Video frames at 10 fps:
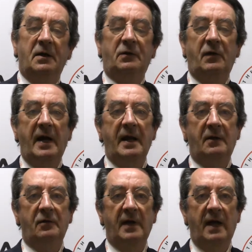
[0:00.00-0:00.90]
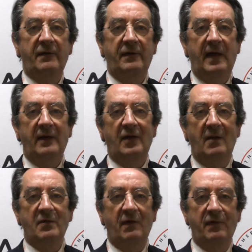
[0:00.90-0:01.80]
trying to have, in
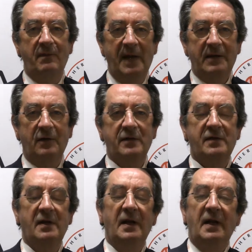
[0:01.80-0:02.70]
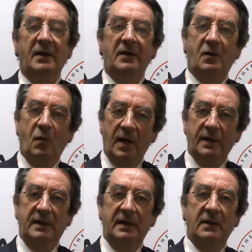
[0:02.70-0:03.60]
terms of methods, the
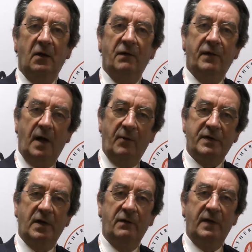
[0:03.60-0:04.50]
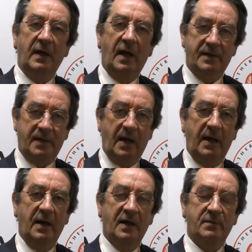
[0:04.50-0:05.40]
quality of our survey as
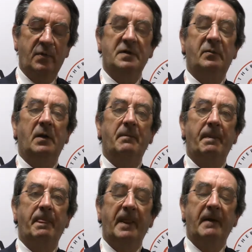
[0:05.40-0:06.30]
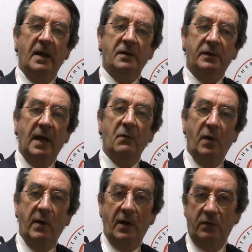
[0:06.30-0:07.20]
high as possible. So then
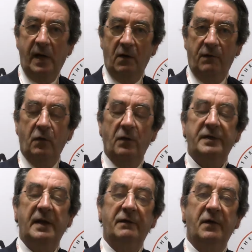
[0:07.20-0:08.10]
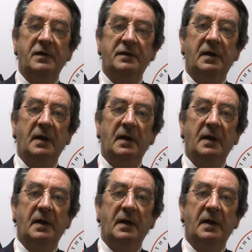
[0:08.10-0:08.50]
we were looking, of course, in the first